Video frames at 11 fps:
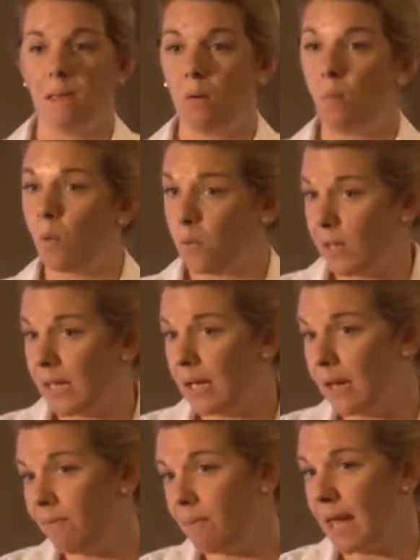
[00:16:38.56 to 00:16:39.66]
when we can
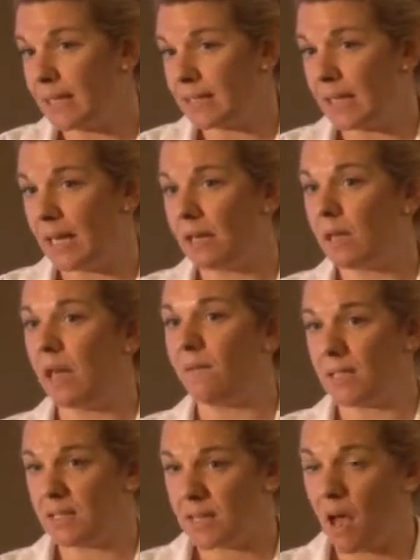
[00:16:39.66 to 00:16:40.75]
give medicine, if
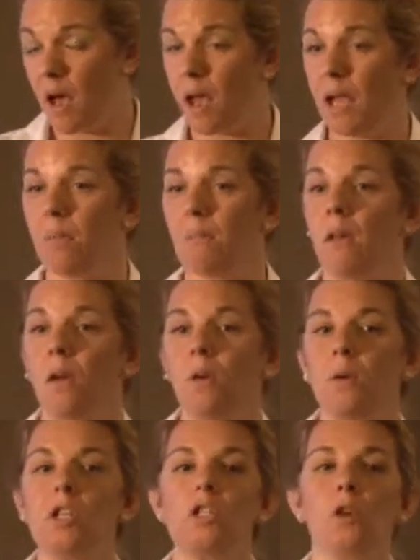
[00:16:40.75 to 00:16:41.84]
it's time.
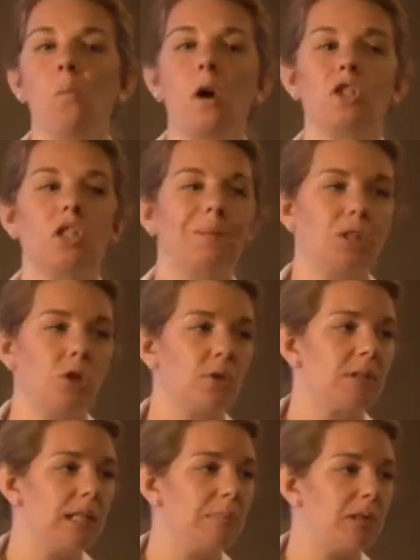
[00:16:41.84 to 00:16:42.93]
We just don't want you to be too
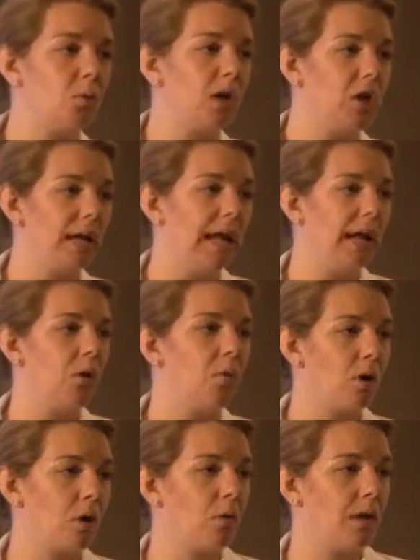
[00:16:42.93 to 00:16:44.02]
sleepy to where you can't
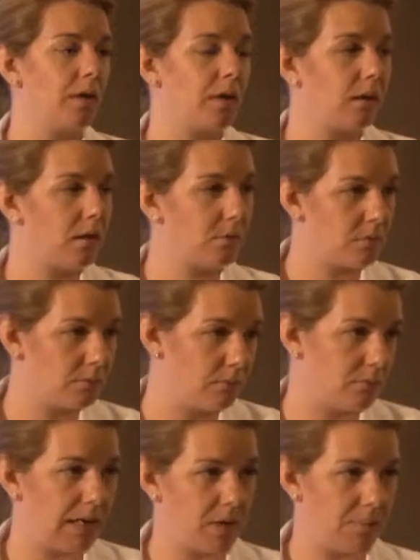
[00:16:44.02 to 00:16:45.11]
work with
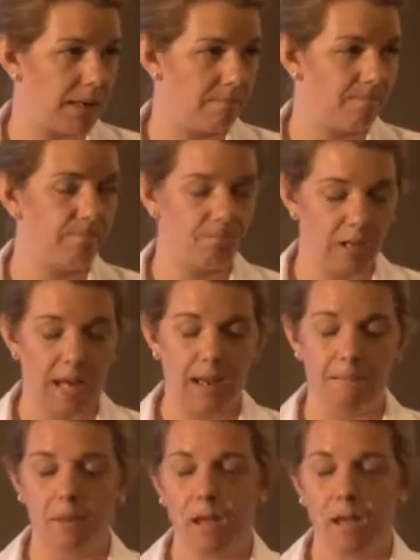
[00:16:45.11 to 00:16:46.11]
therapy, okay?